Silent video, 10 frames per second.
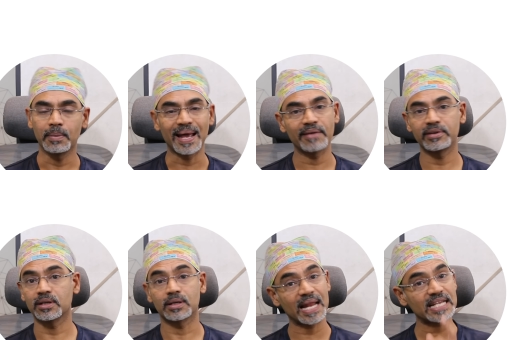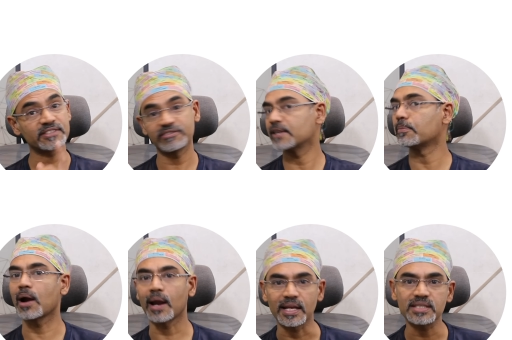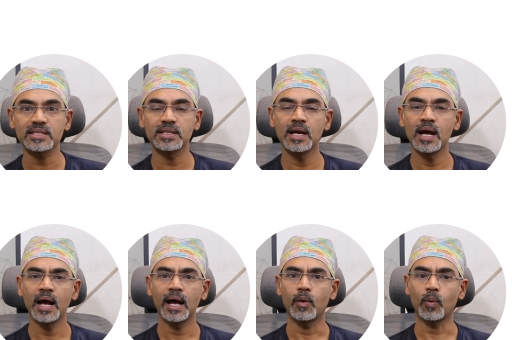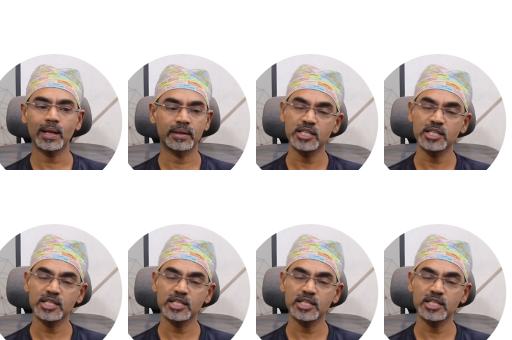having a class 5 baldness. Well,